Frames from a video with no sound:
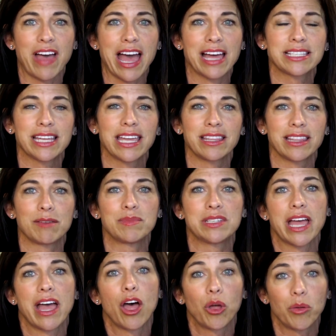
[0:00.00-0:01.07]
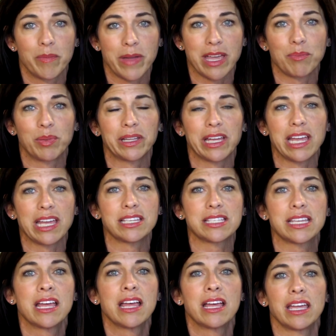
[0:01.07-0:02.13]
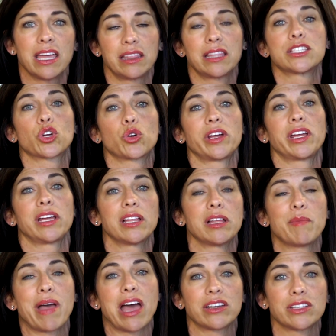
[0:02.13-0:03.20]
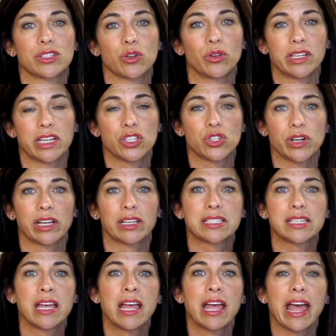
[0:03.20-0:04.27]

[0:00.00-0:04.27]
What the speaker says: asking them to help me please get this curriculum out of school districts.